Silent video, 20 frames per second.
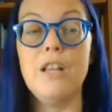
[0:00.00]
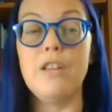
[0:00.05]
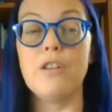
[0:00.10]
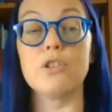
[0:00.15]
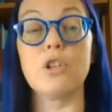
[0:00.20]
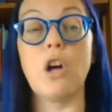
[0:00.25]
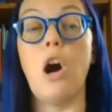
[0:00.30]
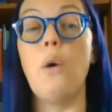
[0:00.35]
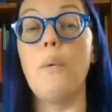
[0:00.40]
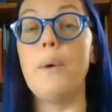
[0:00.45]

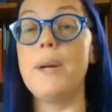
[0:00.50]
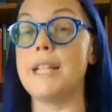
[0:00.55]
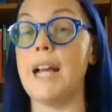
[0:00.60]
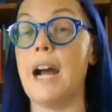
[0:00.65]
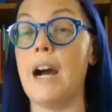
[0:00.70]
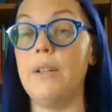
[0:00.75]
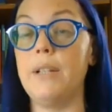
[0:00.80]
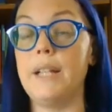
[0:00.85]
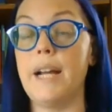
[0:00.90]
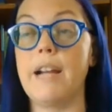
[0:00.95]
There's always
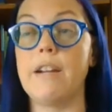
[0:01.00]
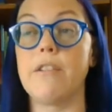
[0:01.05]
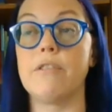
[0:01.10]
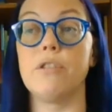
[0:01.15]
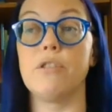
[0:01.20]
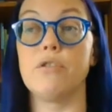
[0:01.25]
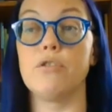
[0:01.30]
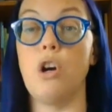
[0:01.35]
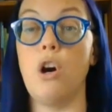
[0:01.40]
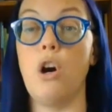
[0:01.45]

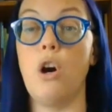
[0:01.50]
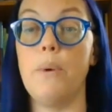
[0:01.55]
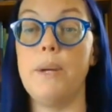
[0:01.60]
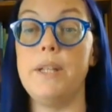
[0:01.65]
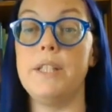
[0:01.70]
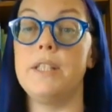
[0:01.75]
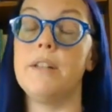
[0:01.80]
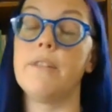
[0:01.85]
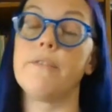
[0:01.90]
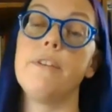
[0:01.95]
outliers, there's
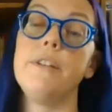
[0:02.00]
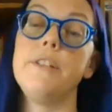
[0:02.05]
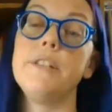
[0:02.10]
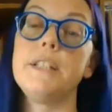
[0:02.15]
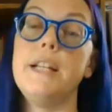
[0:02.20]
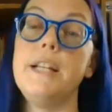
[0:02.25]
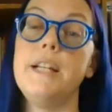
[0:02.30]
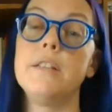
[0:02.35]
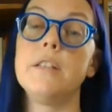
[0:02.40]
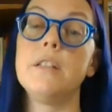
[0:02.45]
always
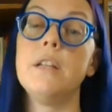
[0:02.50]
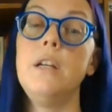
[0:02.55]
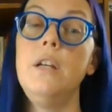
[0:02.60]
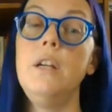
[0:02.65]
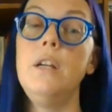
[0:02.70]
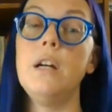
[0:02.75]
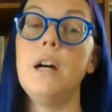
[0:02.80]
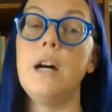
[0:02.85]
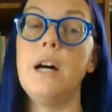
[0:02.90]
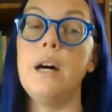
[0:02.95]
differences,
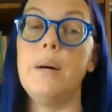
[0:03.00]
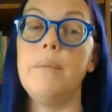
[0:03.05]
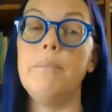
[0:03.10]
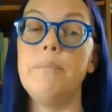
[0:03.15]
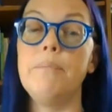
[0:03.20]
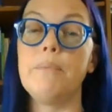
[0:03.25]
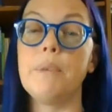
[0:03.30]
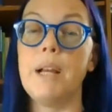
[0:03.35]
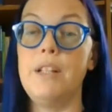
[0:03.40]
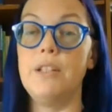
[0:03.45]

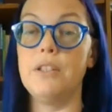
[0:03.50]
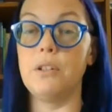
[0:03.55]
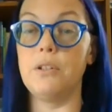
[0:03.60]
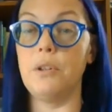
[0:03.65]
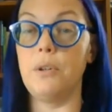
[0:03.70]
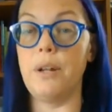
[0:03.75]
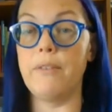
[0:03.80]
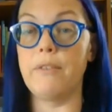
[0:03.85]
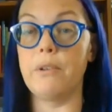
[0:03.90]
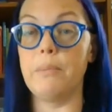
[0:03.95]
and so
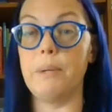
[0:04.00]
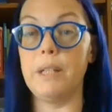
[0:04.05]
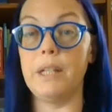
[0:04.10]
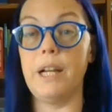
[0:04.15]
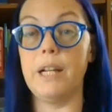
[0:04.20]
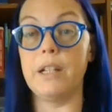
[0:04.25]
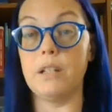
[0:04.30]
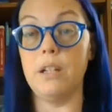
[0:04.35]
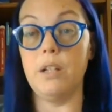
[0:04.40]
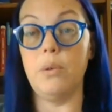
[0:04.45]
don't ever be
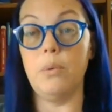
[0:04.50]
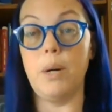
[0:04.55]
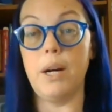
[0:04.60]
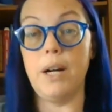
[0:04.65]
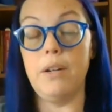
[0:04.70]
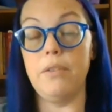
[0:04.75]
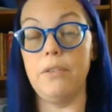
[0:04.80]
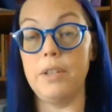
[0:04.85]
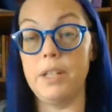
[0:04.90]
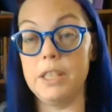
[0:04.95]
like, oh
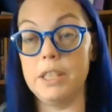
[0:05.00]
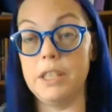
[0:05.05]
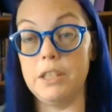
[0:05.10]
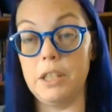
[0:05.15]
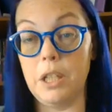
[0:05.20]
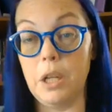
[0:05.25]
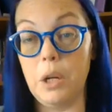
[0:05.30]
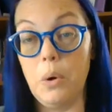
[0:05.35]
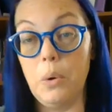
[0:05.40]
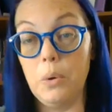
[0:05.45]
well, this
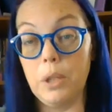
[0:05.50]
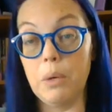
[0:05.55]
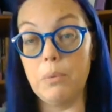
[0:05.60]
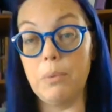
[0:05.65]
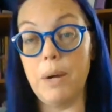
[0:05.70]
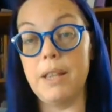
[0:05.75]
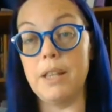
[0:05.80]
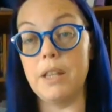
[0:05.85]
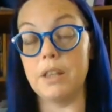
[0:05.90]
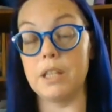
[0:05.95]
is the only
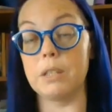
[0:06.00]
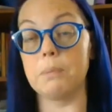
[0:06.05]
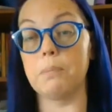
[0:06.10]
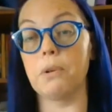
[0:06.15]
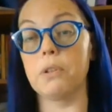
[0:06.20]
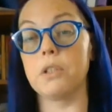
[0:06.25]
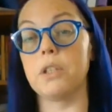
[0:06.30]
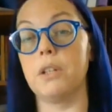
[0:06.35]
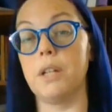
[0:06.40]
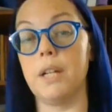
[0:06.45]
way that this
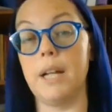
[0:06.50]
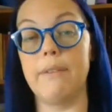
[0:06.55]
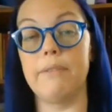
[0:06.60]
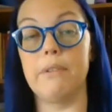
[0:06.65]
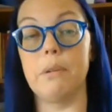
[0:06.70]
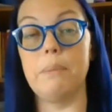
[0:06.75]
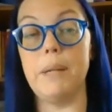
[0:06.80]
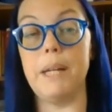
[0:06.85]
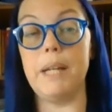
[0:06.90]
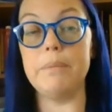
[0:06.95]
person could
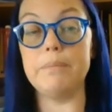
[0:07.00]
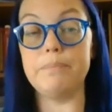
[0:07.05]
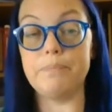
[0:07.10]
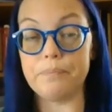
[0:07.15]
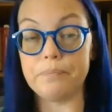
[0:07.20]
ever be,